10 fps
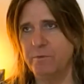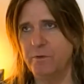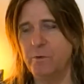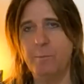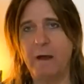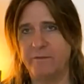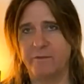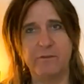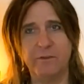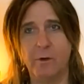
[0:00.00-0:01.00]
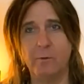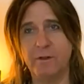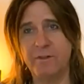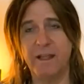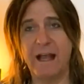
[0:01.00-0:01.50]
2 months, the
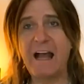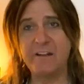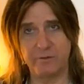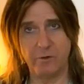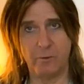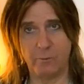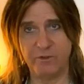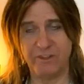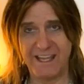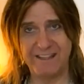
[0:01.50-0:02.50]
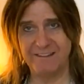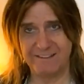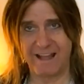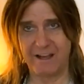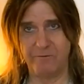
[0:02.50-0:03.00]
only thing I saw was the
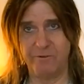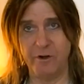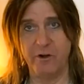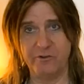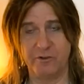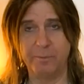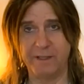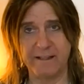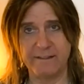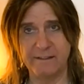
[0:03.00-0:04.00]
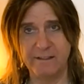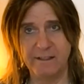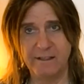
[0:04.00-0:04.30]
inside of a rehearsal place,